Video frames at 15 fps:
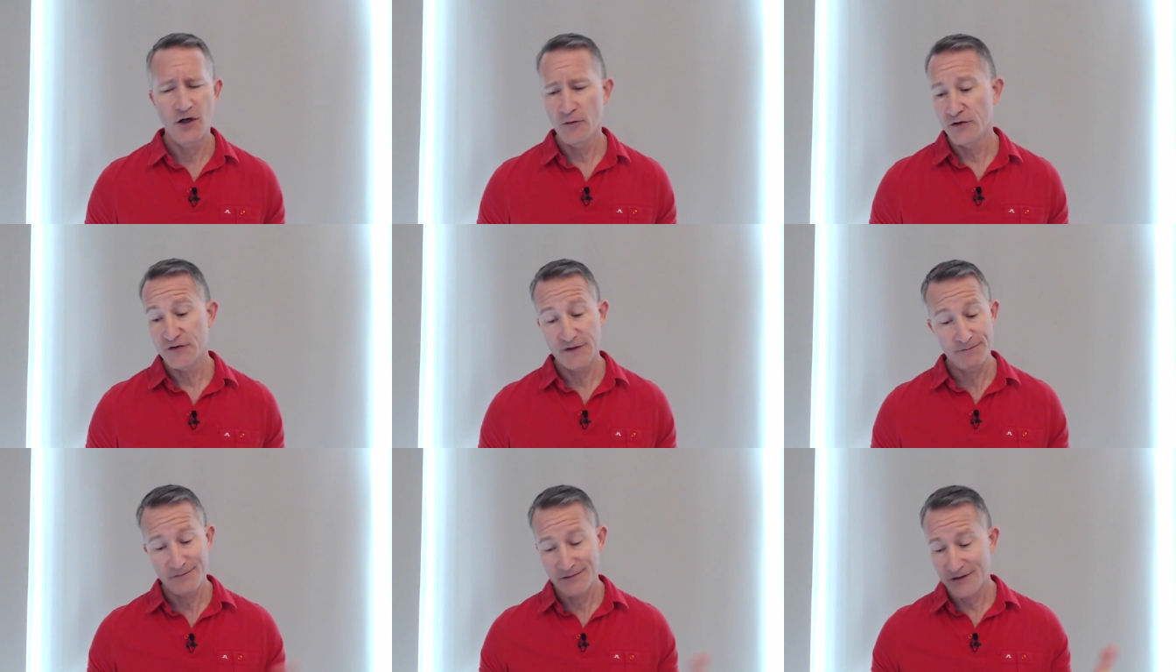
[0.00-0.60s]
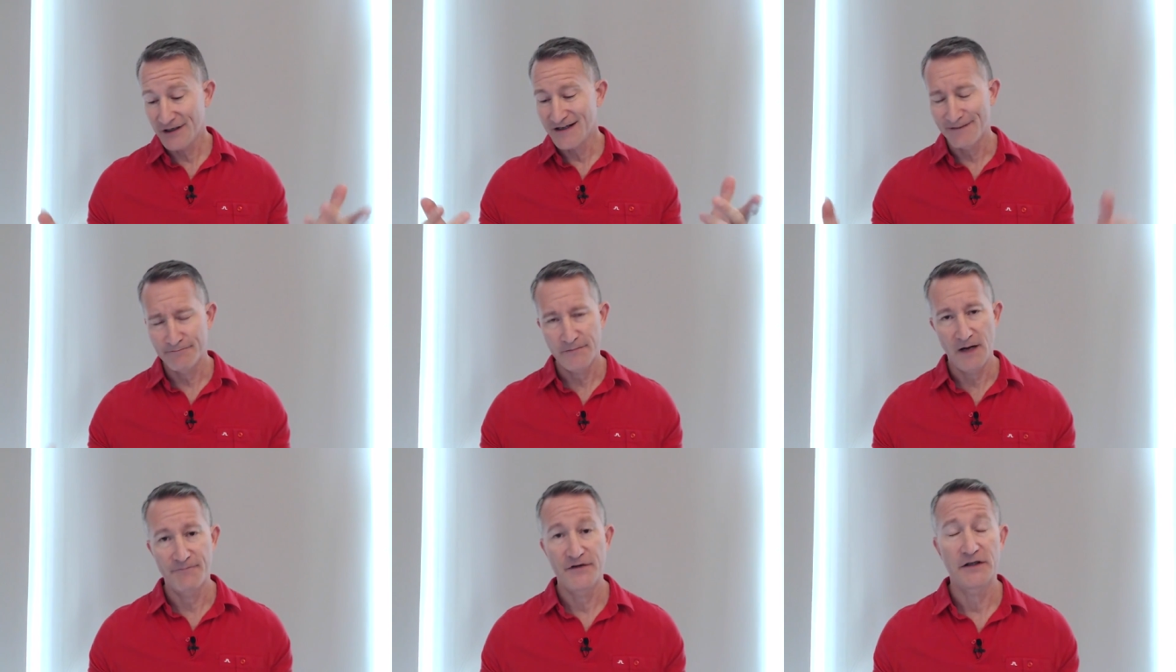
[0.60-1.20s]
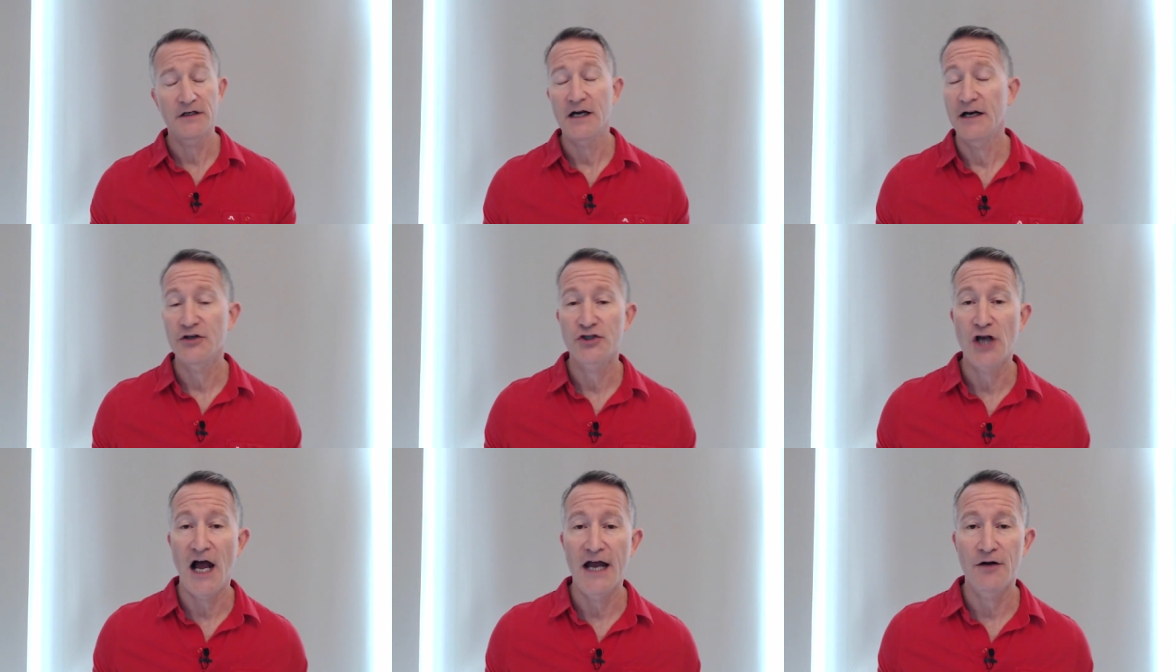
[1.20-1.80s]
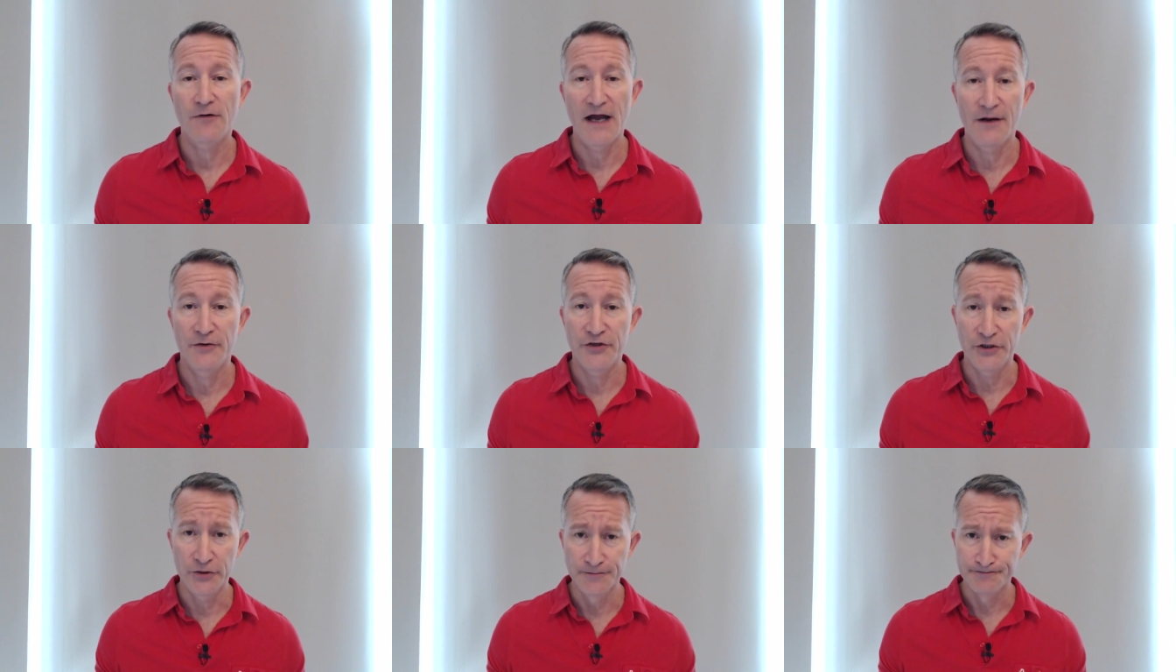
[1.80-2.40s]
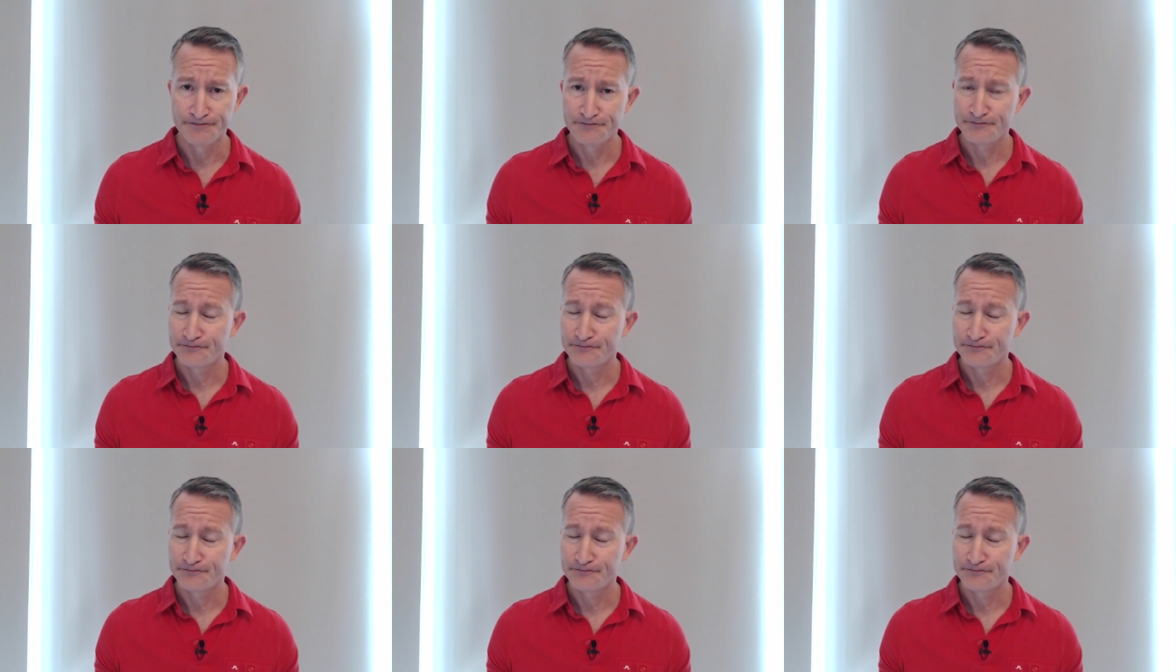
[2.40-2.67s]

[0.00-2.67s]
When you say, look, I'm feeling kind of shy around you.